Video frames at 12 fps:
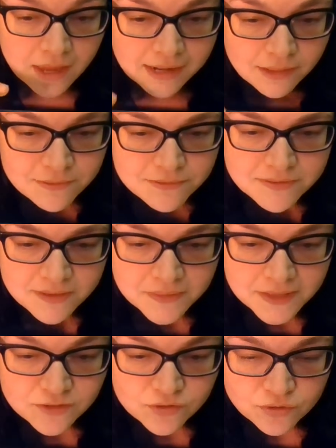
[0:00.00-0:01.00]
Another thing
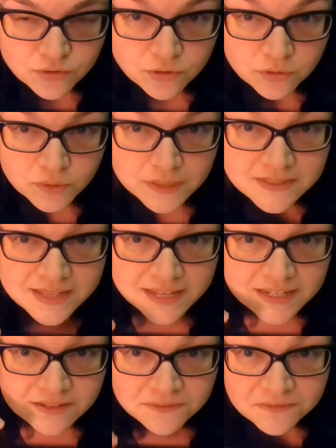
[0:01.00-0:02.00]
that's true is
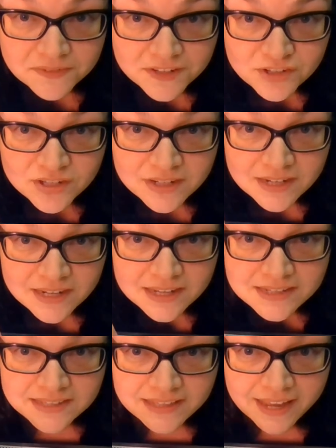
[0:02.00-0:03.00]
that division
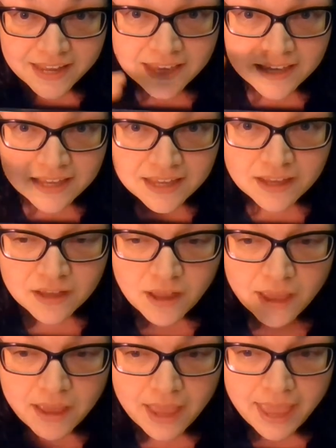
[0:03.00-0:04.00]
is like
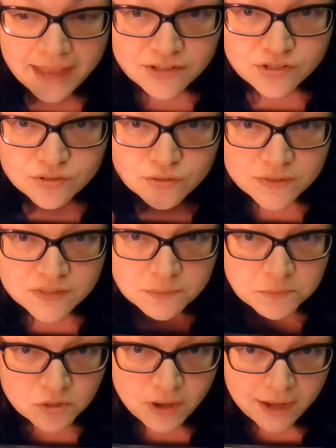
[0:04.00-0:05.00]
extra
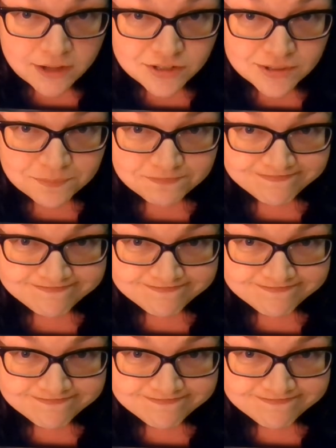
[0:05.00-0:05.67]
subtraction.